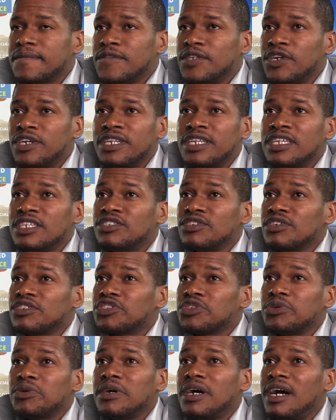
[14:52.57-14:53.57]
your needs are
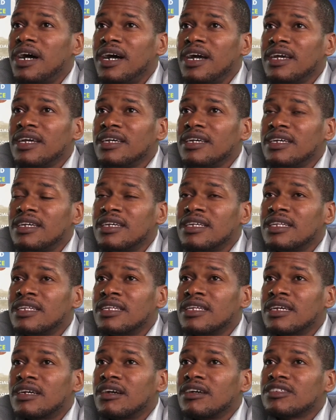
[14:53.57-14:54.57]
so high,
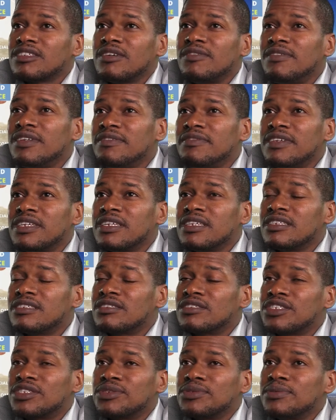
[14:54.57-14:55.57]
and the cost of living
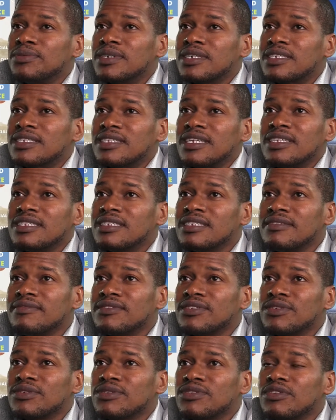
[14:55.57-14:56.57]
is too
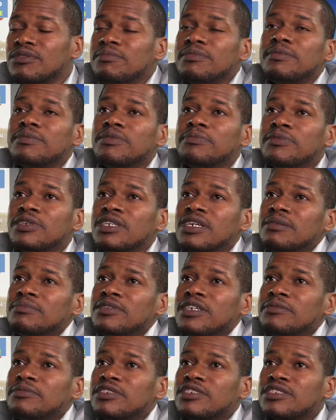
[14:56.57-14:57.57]
extensive. So some people might not
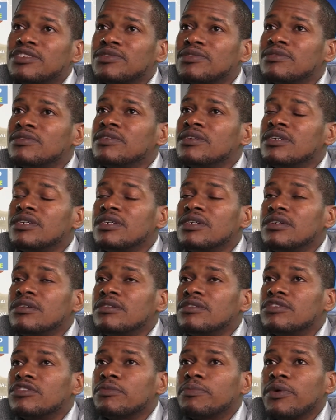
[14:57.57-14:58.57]
be able to
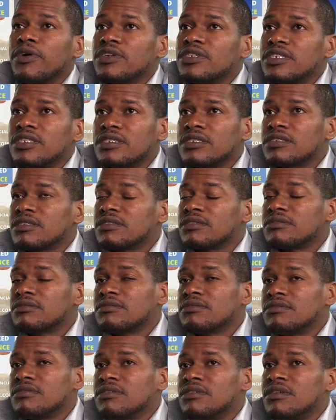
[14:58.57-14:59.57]
purchase
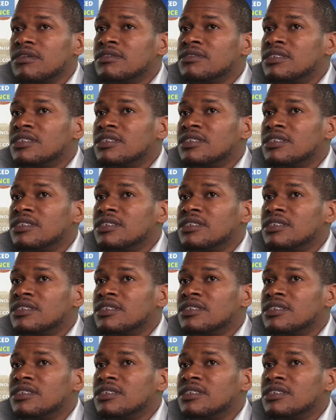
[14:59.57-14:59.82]
or